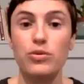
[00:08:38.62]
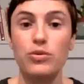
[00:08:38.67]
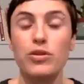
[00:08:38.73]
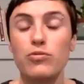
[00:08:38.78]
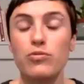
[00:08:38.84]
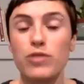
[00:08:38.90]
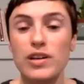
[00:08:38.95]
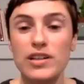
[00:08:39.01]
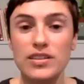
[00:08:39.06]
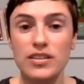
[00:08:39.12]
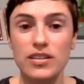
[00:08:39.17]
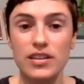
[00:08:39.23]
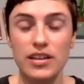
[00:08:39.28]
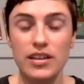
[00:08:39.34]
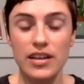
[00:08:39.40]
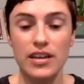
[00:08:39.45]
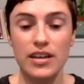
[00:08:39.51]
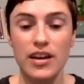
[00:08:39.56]
we
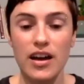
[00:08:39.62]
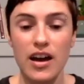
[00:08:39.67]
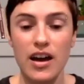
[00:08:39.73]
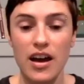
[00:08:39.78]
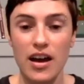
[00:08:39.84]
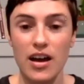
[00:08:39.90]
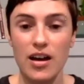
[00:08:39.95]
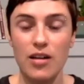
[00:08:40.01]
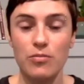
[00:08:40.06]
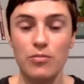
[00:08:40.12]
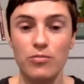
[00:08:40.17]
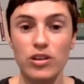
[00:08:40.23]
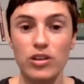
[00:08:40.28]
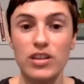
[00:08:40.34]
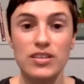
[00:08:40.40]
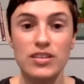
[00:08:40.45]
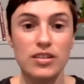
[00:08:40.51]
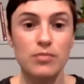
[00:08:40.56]
recently
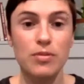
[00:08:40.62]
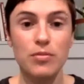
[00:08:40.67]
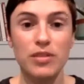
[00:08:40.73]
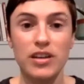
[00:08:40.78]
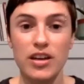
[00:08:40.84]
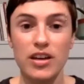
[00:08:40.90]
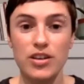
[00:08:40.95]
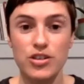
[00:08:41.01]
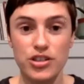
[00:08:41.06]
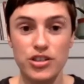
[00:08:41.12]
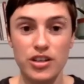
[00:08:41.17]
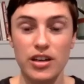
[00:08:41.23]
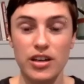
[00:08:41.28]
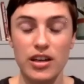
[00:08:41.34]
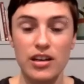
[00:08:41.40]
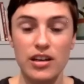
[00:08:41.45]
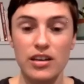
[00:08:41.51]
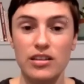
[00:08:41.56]
released a publication
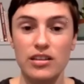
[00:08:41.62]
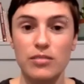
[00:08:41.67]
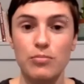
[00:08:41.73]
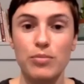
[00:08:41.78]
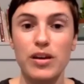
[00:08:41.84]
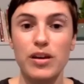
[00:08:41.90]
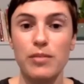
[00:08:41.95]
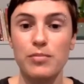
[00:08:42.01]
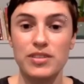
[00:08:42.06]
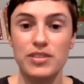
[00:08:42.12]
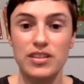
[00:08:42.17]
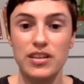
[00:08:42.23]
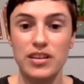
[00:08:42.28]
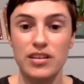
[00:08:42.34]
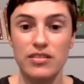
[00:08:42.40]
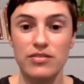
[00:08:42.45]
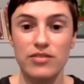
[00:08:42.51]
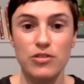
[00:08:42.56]
in the
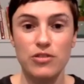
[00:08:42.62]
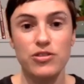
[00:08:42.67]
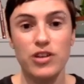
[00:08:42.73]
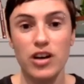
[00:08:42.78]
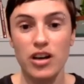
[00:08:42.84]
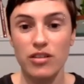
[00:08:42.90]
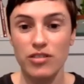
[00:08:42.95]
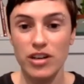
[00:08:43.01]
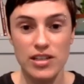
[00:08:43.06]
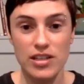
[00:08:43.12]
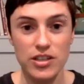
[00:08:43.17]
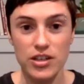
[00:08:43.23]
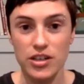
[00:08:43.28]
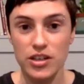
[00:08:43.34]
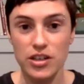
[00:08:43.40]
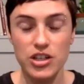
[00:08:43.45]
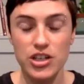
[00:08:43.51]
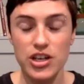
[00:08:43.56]
BMC Veterinary
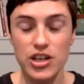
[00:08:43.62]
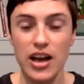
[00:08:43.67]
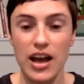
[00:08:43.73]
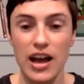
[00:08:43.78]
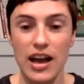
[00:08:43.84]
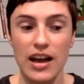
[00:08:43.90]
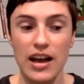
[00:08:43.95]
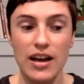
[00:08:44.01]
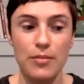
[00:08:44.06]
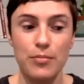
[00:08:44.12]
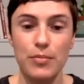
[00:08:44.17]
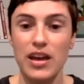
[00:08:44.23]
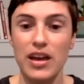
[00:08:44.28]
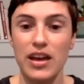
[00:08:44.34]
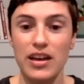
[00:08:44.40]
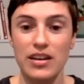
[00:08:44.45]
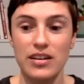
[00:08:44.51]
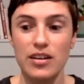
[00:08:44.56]
Research,
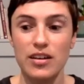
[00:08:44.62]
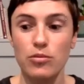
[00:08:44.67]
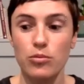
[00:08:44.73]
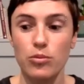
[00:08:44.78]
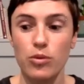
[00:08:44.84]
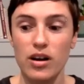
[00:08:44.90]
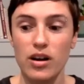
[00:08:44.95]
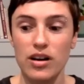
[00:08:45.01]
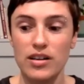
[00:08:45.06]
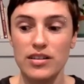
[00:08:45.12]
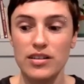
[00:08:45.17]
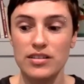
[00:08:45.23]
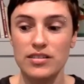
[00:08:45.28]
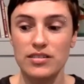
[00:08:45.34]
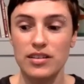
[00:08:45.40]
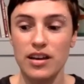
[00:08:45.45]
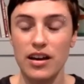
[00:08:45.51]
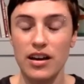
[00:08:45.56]
and it
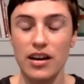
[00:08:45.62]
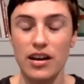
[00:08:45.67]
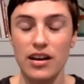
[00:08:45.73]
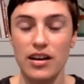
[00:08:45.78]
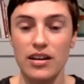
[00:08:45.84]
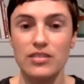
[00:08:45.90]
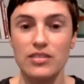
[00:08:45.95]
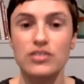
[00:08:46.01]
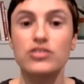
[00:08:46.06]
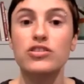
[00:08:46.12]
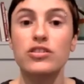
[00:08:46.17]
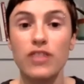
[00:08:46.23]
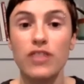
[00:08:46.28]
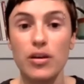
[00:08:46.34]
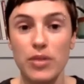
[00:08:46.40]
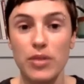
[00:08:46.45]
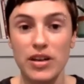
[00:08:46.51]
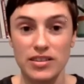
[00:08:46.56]
was a
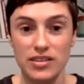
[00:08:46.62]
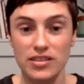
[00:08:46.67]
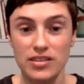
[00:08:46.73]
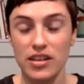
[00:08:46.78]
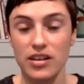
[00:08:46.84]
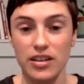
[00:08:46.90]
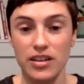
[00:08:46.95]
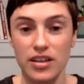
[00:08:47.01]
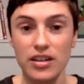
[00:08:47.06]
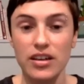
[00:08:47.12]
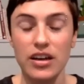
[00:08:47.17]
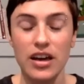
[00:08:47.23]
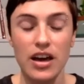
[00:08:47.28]
survey-based study